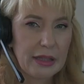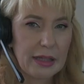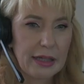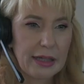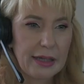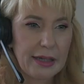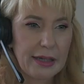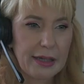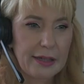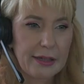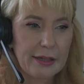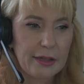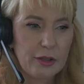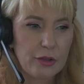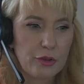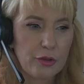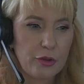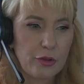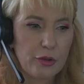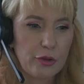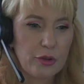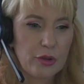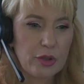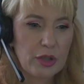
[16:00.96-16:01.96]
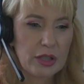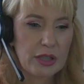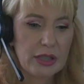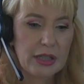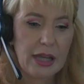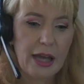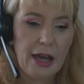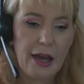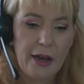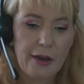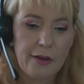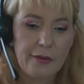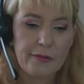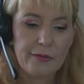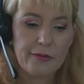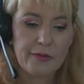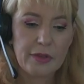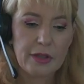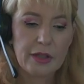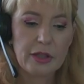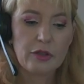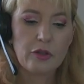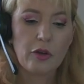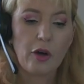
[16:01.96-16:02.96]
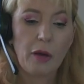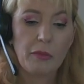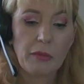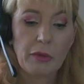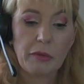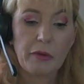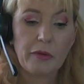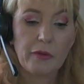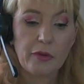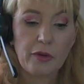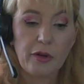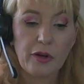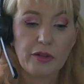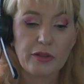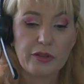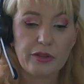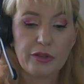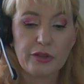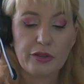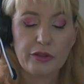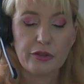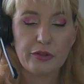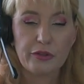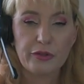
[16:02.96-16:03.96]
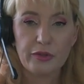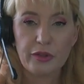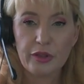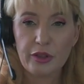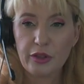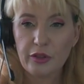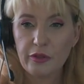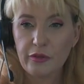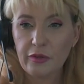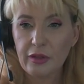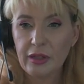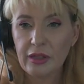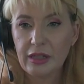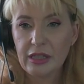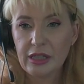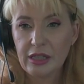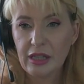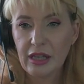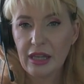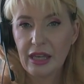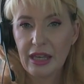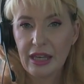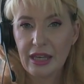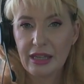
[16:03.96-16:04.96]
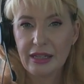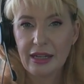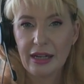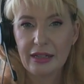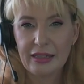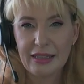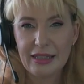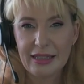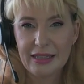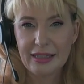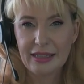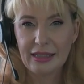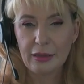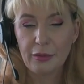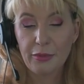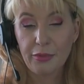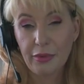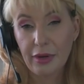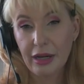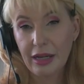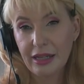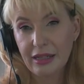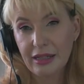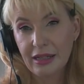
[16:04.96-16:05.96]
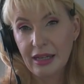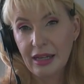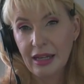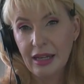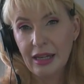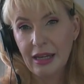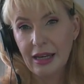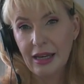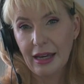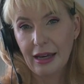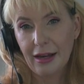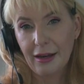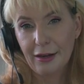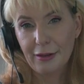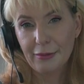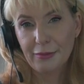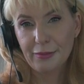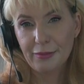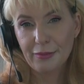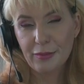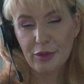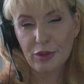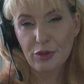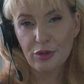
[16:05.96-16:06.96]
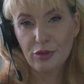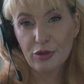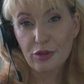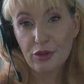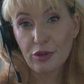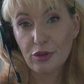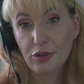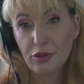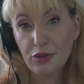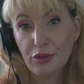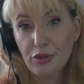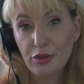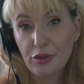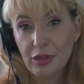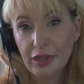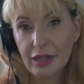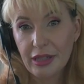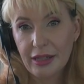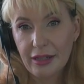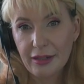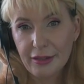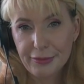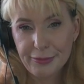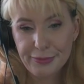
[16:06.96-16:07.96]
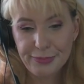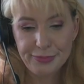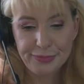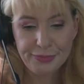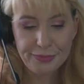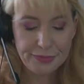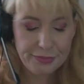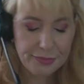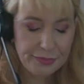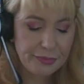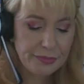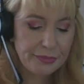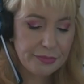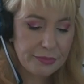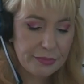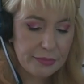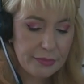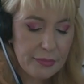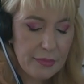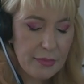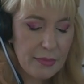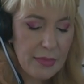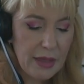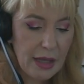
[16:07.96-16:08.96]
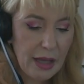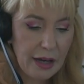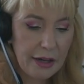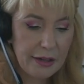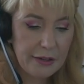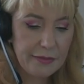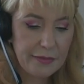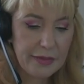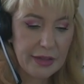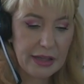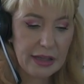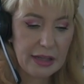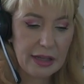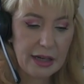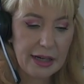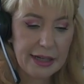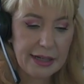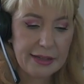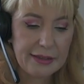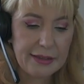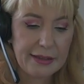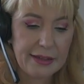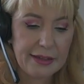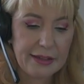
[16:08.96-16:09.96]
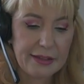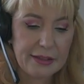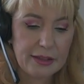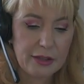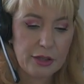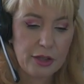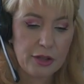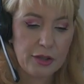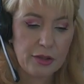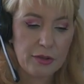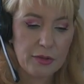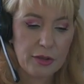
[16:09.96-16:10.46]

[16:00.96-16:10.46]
like, just have this time that we've got to sort of let your hair down and celebrate the new year. I feel like that,